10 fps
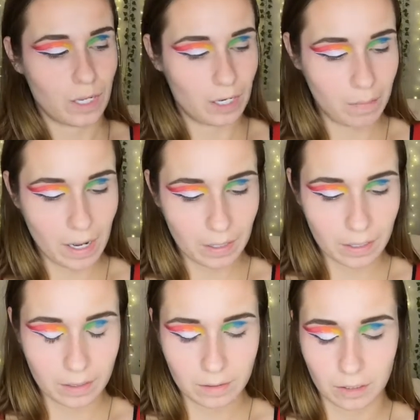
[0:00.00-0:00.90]
Sweetie
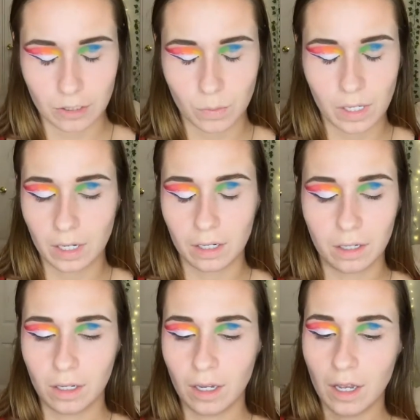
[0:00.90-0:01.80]
palette, or Sweetie,
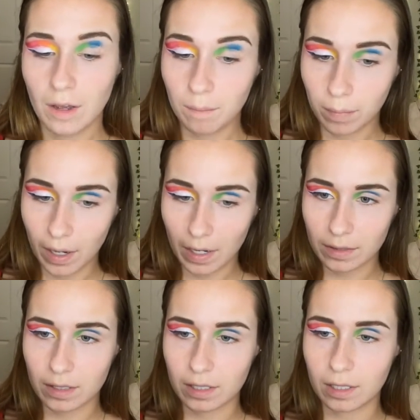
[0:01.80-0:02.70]
but I'll
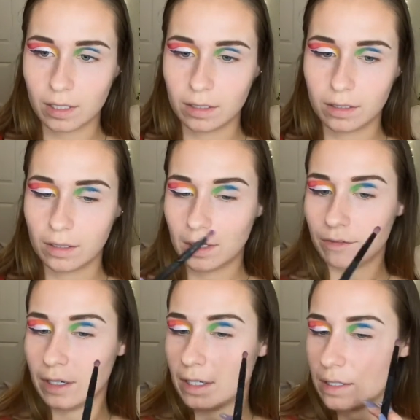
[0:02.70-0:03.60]
see
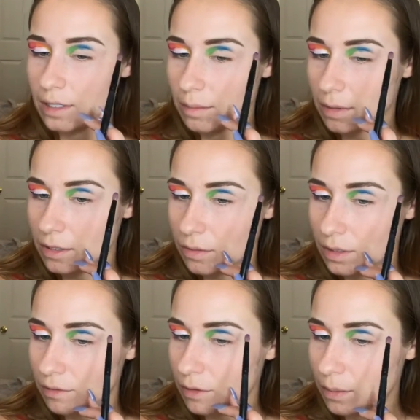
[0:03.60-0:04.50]
if I need to dip into a
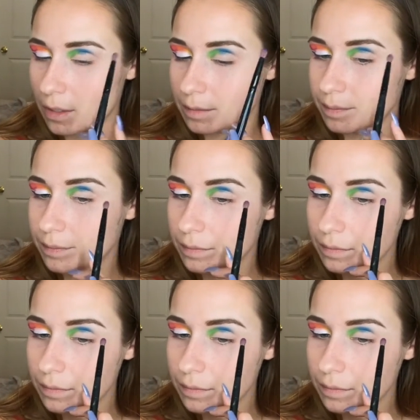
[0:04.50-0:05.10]
different one.